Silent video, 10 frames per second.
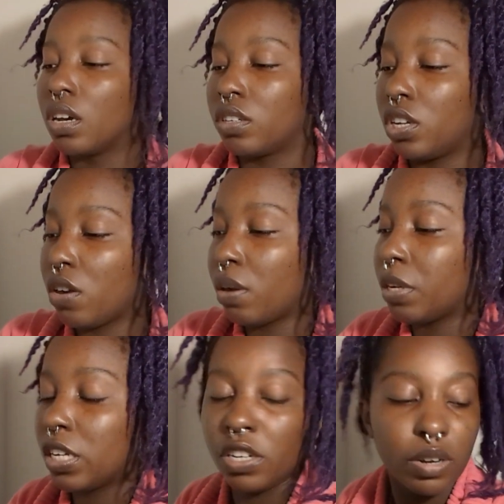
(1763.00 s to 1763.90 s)
You know what
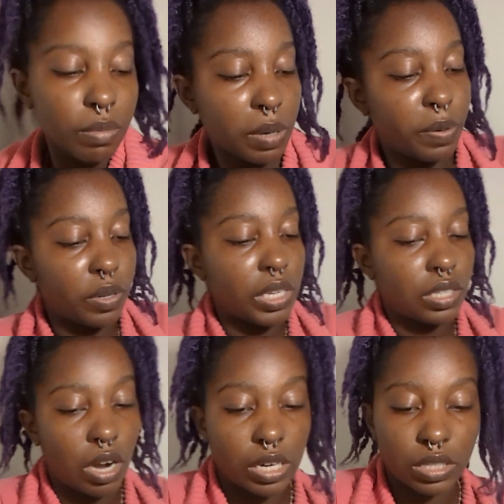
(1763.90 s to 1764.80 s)
I'm going to do? I'm going to pull
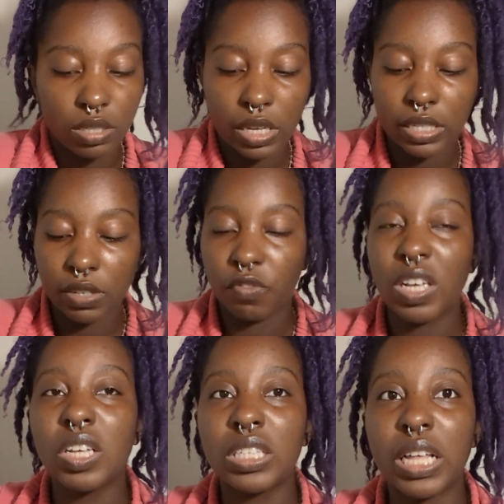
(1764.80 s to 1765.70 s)
these cards. Because it
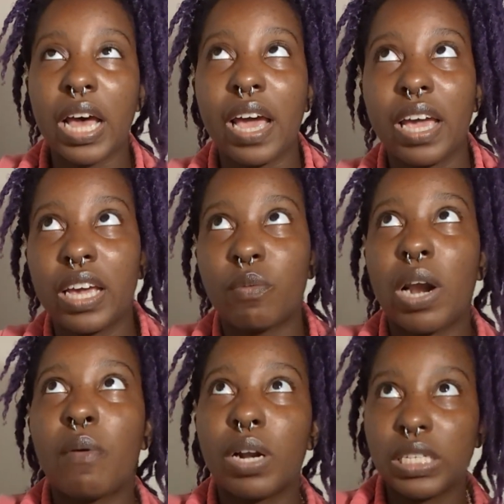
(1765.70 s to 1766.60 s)
feels like,
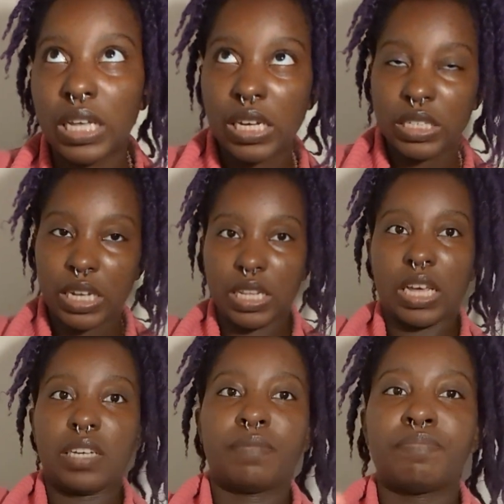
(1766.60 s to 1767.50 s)
what I want to say is that,
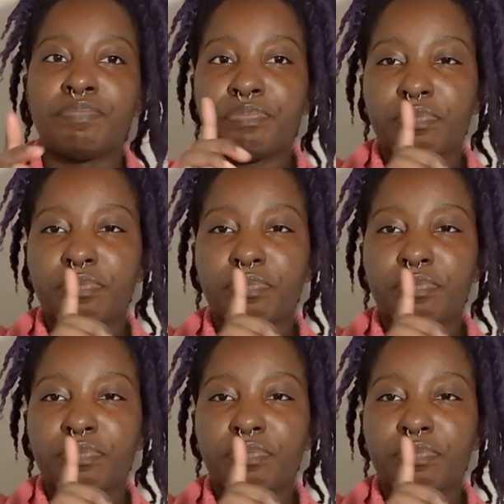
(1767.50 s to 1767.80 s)
like,